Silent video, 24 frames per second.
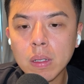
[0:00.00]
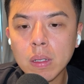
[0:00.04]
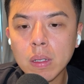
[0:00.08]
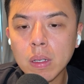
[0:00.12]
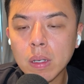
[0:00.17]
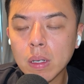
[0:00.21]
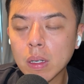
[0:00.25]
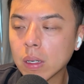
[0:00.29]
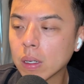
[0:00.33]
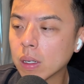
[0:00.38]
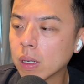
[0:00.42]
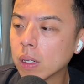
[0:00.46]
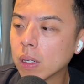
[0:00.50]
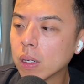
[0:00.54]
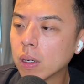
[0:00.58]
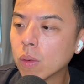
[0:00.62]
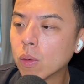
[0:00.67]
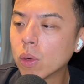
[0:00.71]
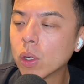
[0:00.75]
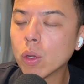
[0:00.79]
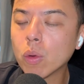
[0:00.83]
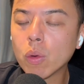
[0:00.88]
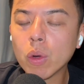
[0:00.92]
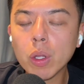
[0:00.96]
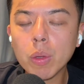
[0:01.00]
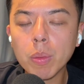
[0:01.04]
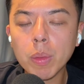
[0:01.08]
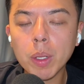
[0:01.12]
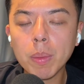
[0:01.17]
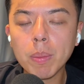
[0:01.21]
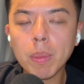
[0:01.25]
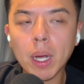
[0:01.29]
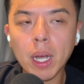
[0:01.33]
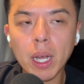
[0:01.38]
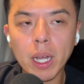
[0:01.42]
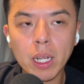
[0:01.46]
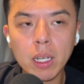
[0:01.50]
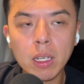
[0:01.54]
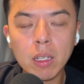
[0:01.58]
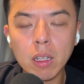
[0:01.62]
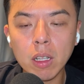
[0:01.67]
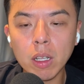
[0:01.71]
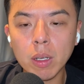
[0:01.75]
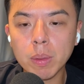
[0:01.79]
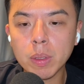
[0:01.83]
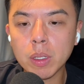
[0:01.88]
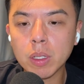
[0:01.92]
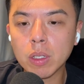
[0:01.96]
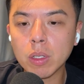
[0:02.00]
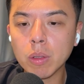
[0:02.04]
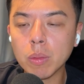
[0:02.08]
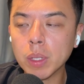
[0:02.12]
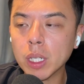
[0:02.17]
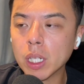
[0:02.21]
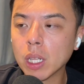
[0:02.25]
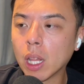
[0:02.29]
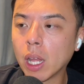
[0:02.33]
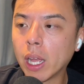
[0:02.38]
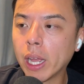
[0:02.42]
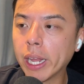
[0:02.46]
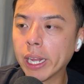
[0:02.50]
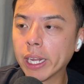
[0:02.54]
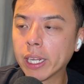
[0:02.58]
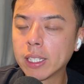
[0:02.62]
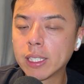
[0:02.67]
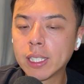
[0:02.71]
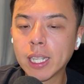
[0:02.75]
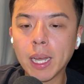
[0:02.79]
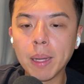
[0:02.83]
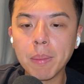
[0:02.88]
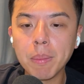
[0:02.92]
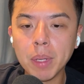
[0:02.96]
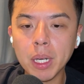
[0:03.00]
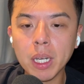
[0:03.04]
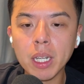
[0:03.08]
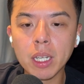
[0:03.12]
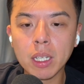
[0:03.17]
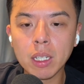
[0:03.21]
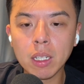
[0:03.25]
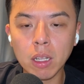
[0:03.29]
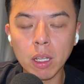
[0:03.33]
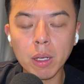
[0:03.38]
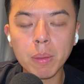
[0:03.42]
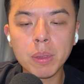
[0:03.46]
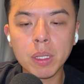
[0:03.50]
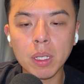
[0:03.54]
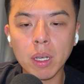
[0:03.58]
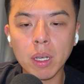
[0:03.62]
Huh. What do you mean by clips? Do you mean like 10-minute clips